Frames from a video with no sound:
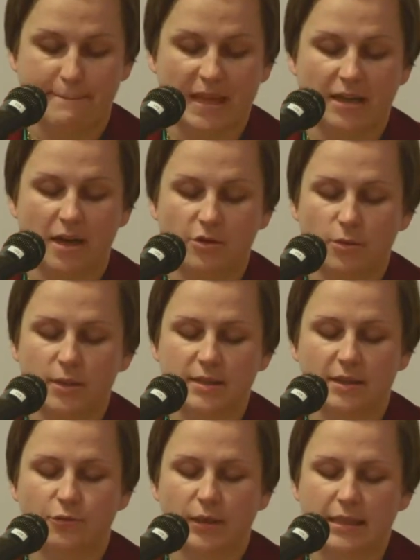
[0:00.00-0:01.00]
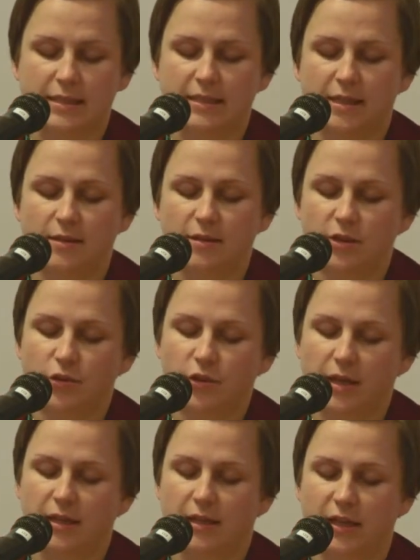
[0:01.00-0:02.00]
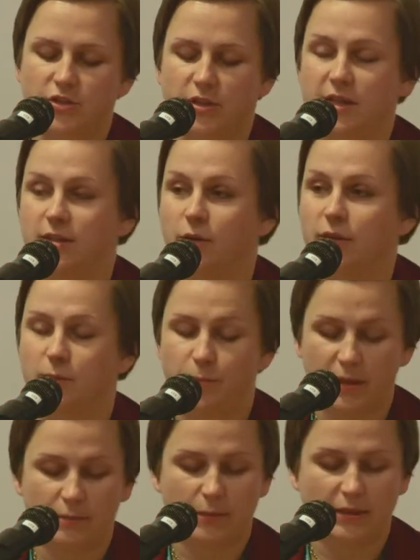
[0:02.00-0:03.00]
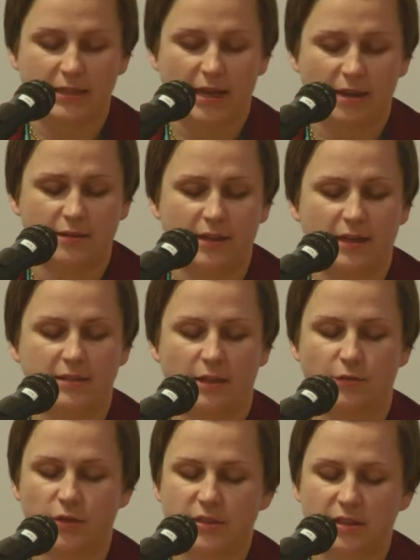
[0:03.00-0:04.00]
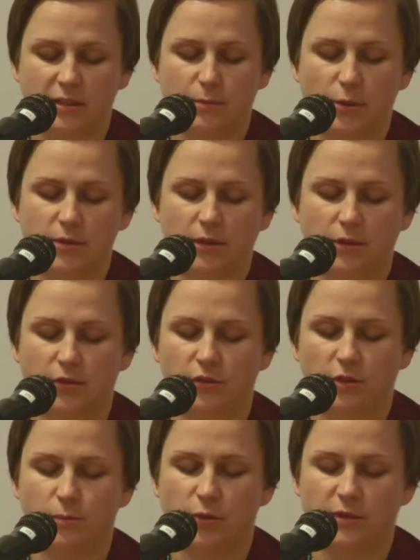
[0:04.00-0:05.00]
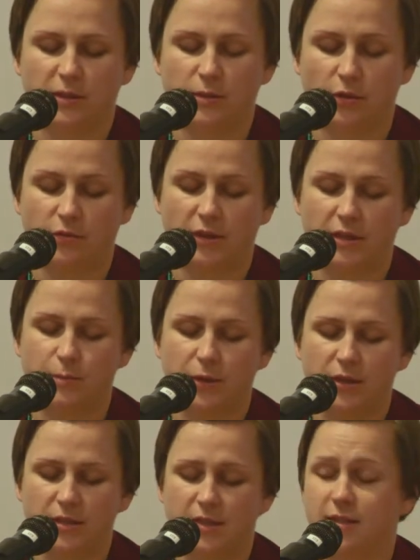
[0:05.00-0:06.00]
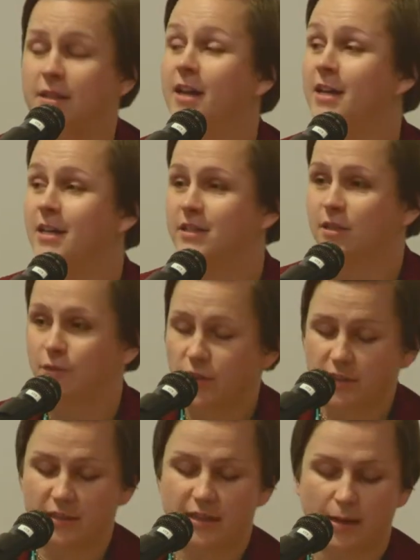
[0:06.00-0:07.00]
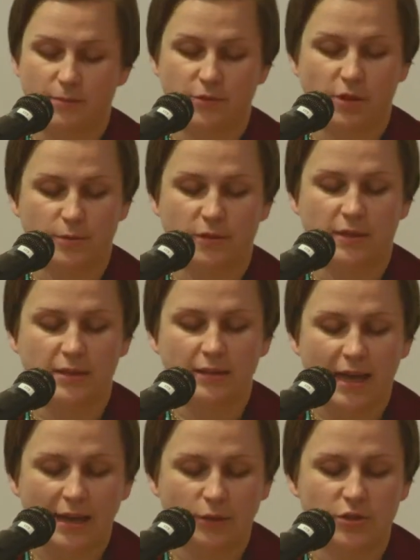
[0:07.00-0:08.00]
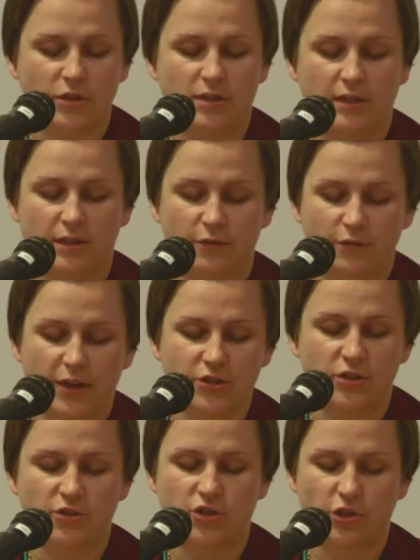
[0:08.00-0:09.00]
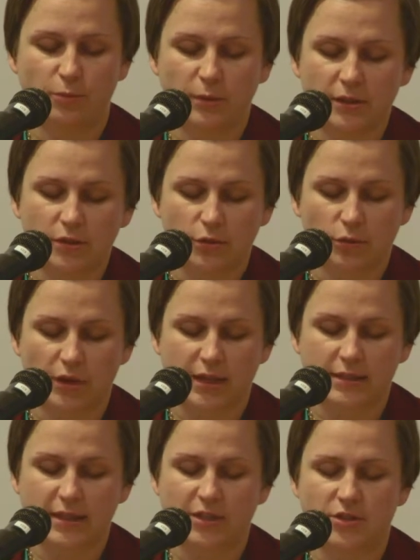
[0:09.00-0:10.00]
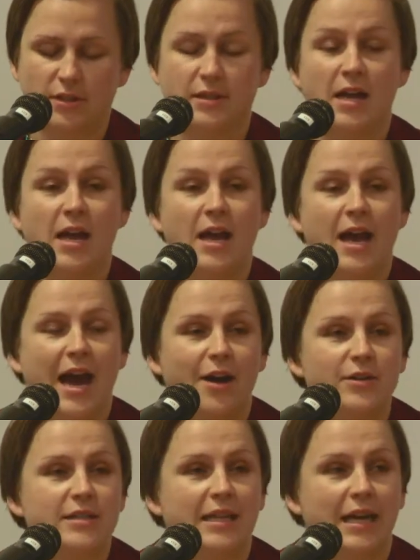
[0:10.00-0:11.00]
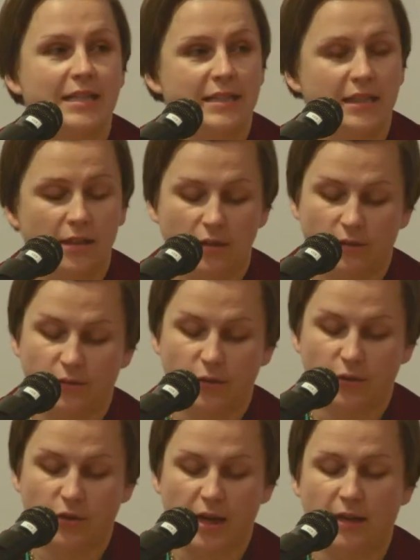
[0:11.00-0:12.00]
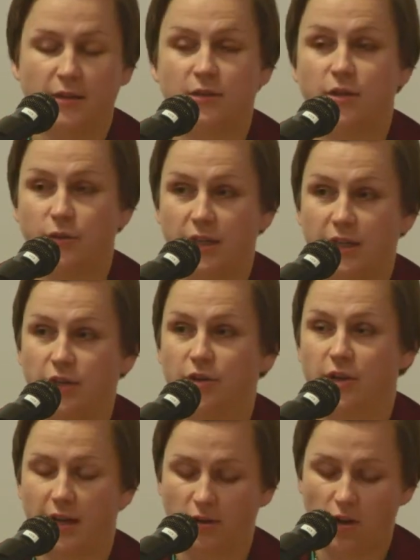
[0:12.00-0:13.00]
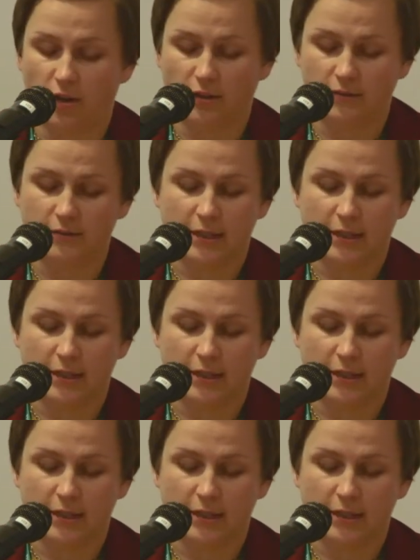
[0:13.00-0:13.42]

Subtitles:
In other words, if we concede that the Ukrainian nation has always been multi-ethnic, diverse in its post-colonial and post-Soviet experiences, diverse in terms of its languages, confession, geopolitical orientations, how does the idea of Ukraine cohere at all?